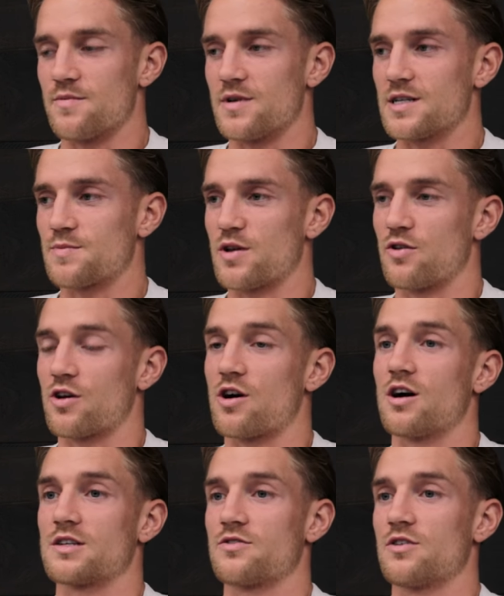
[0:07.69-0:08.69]
It's been on the
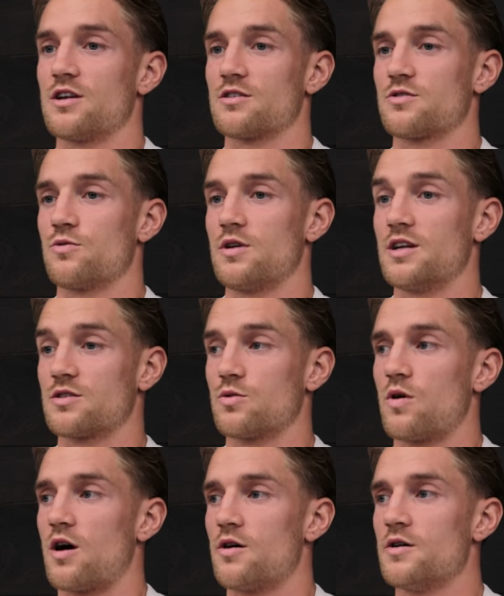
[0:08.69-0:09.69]
cards for a little
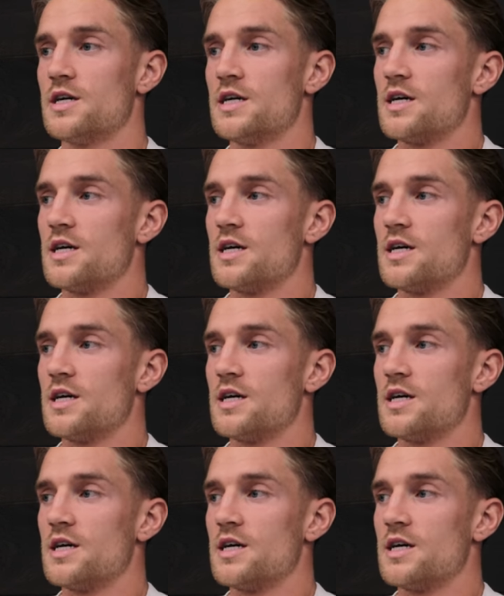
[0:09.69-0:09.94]
while.